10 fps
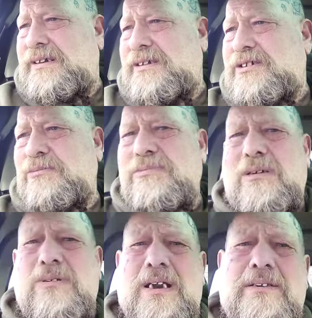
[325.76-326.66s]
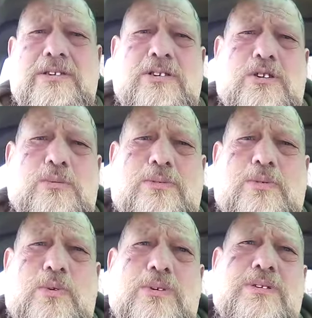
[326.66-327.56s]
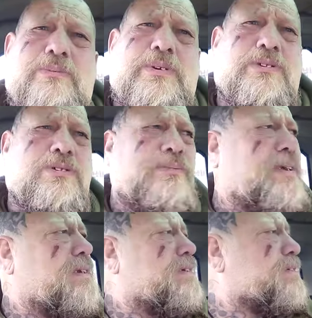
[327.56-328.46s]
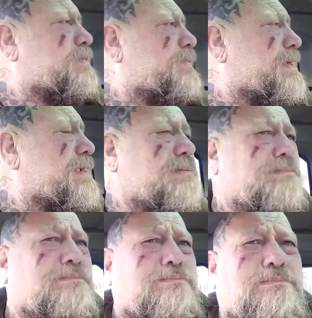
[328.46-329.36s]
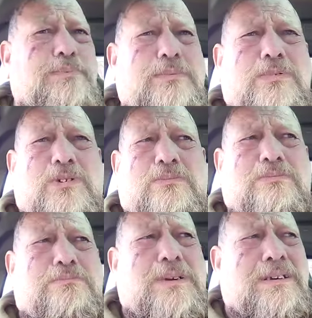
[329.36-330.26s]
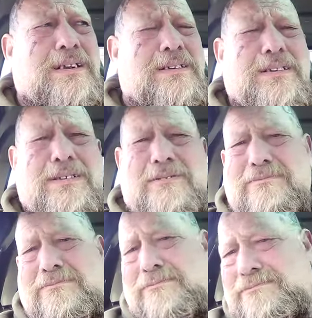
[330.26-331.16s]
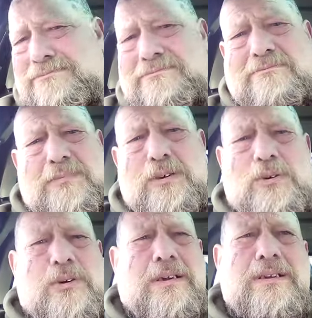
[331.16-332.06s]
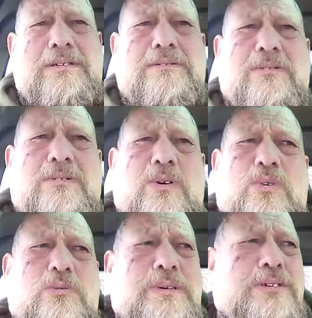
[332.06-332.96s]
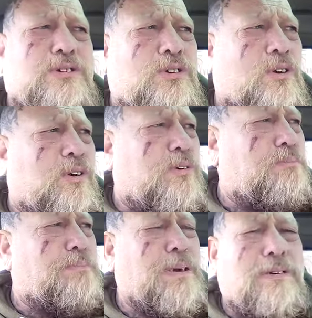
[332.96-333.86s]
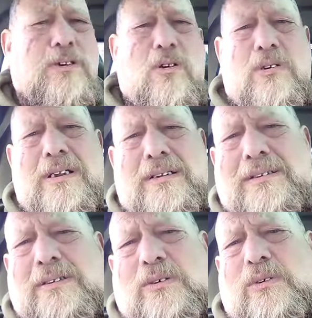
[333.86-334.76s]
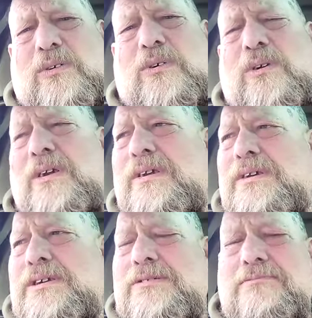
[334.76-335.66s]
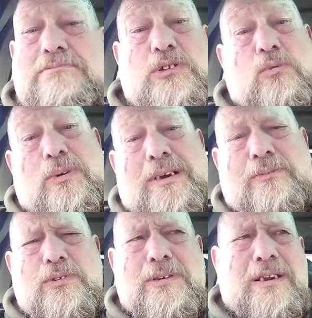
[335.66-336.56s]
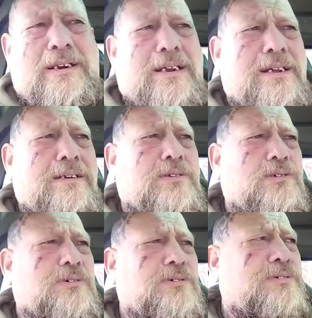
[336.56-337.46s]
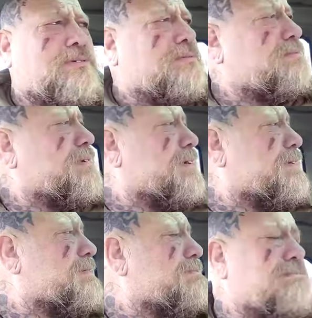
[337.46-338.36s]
So I would like to see some more photos of you. if any of um, built any, you know, any ornaments or built an altar or done what I've done, had a haircut, you know,